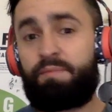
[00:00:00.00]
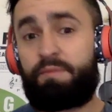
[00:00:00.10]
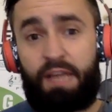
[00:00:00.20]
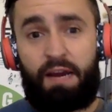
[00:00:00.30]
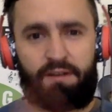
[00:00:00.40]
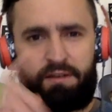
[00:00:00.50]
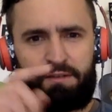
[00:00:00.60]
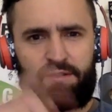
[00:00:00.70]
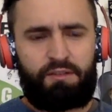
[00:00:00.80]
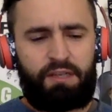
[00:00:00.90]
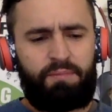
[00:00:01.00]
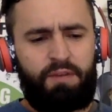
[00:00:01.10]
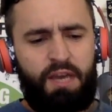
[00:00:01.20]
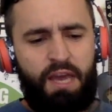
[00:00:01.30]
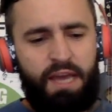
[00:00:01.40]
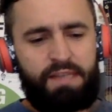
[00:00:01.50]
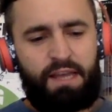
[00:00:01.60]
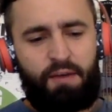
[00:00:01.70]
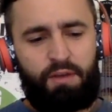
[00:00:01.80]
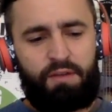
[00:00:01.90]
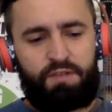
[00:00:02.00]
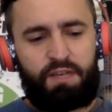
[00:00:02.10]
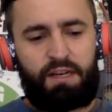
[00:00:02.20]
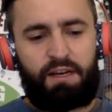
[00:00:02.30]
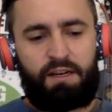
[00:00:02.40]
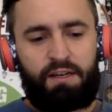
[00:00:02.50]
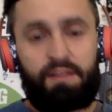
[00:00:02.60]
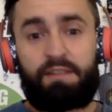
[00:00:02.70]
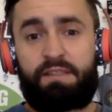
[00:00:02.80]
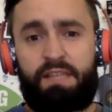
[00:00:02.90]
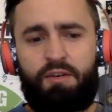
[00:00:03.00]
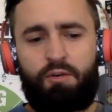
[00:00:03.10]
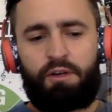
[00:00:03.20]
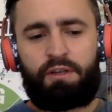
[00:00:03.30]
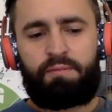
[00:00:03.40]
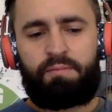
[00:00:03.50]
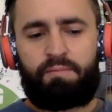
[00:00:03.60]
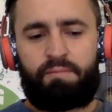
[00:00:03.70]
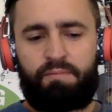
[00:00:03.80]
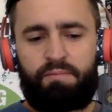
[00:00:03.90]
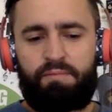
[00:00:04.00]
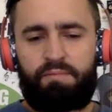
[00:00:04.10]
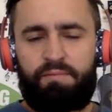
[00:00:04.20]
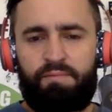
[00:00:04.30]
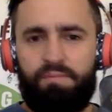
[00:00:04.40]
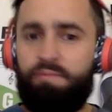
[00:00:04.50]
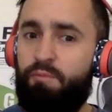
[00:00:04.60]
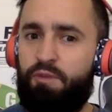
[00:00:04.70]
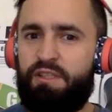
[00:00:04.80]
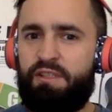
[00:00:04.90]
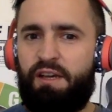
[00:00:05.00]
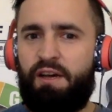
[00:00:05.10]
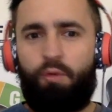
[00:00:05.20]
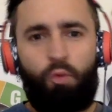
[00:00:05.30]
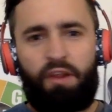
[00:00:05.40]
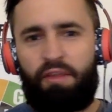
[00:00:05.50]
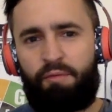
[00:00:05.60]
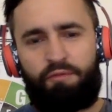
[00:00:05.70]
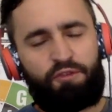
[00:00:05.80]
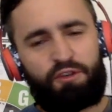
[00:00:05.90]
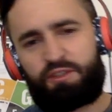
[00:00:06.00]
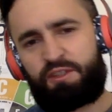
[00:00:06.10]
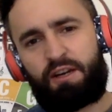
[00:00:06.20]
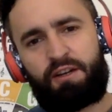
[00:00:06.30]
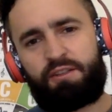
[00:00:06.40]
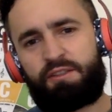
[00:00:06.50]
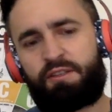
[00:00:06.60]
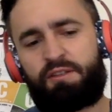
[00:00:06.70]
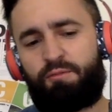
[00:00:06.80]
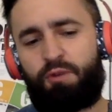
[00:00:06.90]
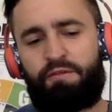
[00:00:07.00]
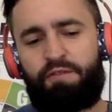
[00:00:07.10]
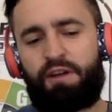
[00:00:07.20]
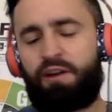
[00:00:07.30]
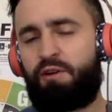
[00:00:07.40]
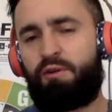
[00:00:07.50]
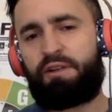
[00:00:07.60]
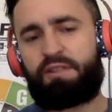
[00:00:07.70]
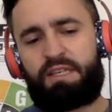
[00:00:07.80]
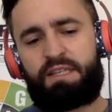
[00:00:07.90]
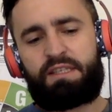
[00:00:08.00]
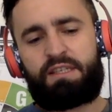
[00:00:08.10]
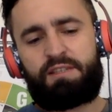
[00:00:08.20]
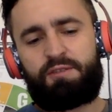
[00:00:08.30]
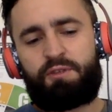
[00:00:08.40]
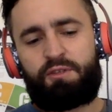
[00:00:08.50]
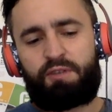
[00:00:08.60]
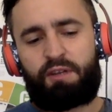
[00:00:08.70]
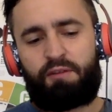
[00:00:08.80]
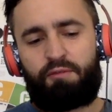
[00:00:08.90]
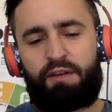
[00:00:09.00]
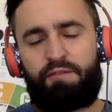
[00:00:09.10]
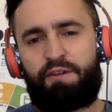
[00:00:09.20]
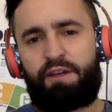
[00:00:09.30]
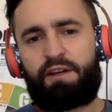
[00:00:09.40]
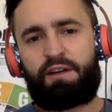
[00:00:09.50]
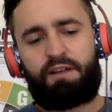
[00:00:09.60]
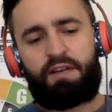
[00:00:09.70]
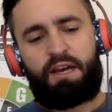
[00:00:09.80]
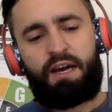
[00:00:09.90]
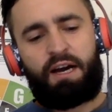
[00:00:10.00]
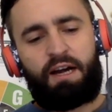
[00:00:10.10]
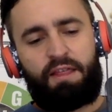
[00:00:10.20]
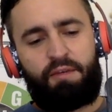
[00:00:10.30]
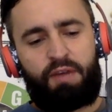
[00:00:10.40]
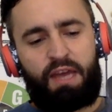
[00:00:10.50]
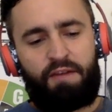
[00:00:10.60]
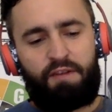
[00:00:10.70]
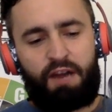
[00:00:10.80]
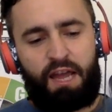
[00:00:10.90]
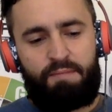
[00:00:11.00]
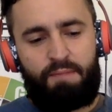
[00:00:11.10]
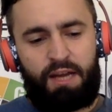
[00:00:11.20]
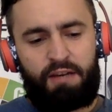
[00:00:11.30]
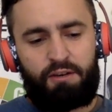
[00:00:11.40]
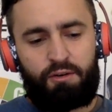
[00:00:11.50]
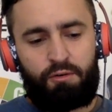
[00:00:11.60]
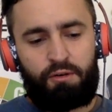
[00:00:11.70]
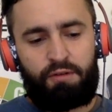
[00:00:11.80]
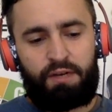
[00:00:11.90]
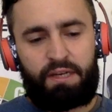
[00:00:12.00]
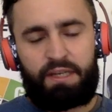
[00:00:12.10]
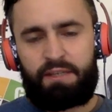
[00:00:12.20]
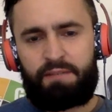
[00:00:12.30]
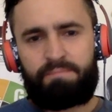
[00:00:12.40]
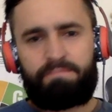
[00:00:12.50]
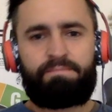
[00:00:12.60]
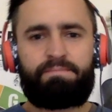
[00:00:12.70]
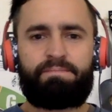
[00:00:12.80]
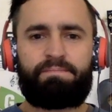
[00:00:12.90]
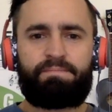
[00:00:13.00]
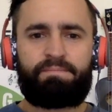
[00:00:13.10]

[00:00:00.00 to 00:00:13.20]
down here on the screen, is that we have done our C chord, which is one of the first starters. It's a one finger chord. It's easy to do. We're using our ring finger. Then we have our A minor chord right here. Get